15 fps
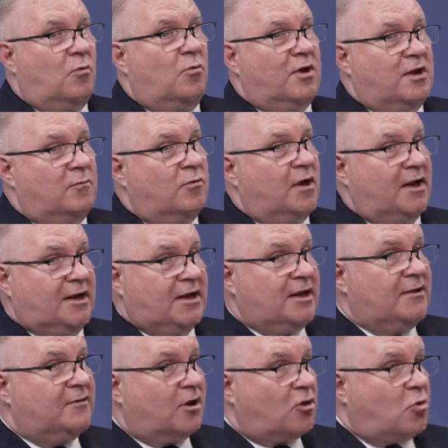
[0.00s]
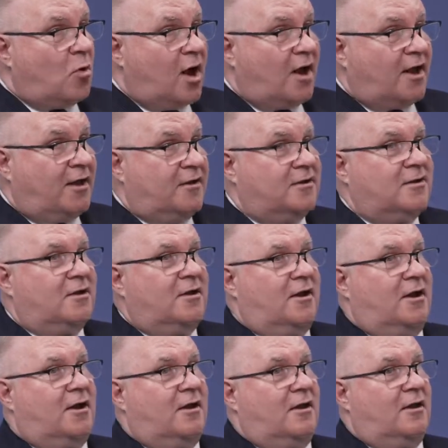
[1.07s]
We really need the Quad,
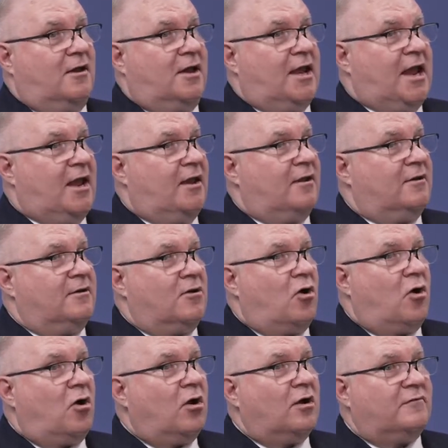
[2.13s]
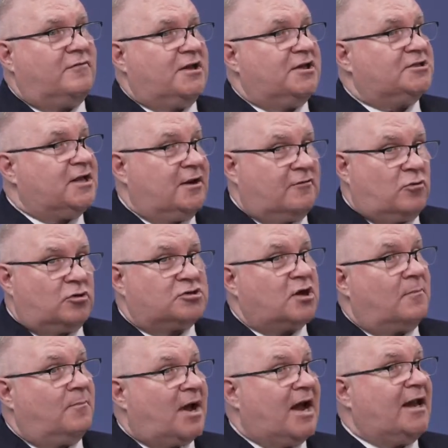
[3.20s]
and all of these, and of course
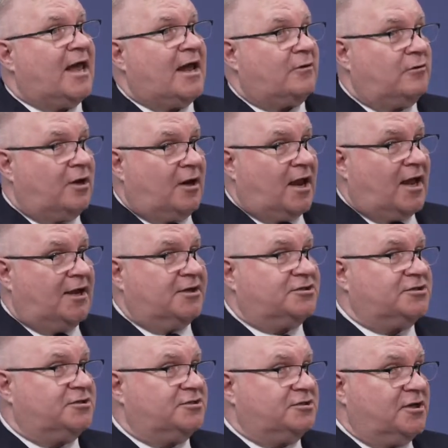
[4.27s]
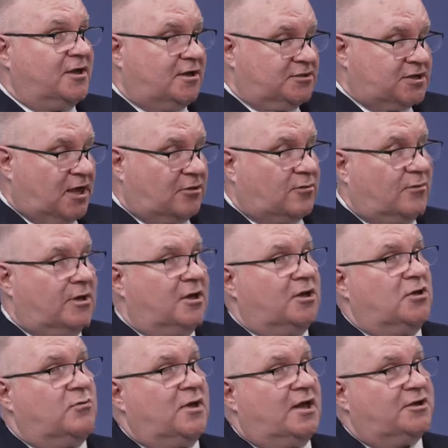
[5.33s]
our bilateral alliances: South Korea,
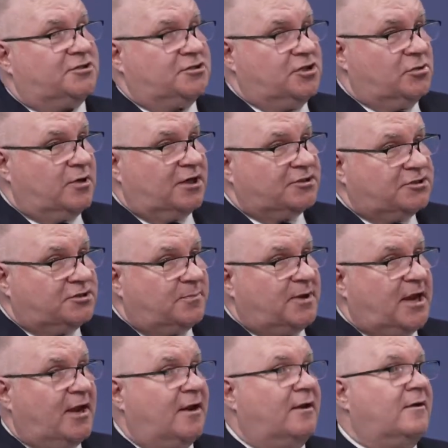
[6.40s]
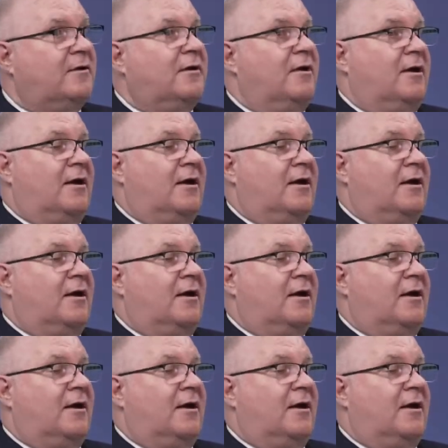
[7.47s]
U.S., Japan,